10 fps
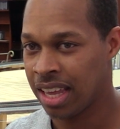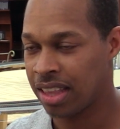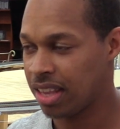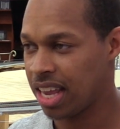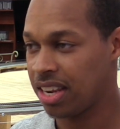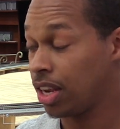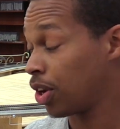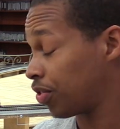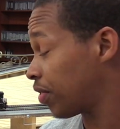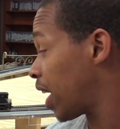Then
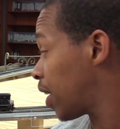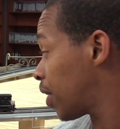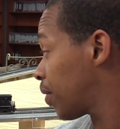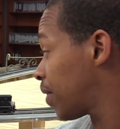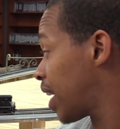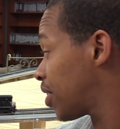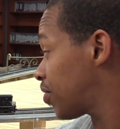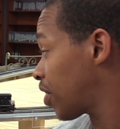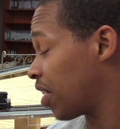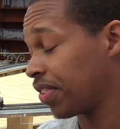years later, when I
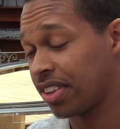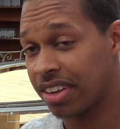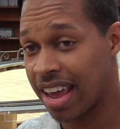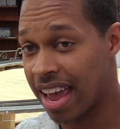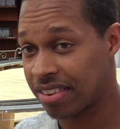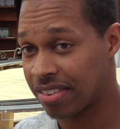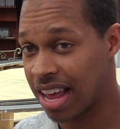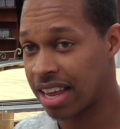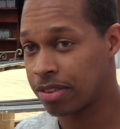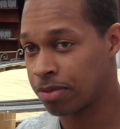discovered the
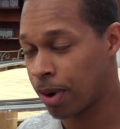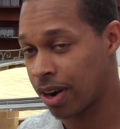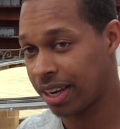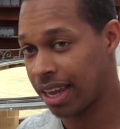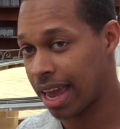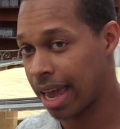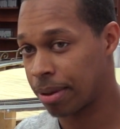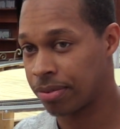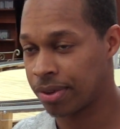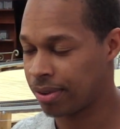DASH-9 Spartan
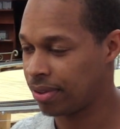cabs,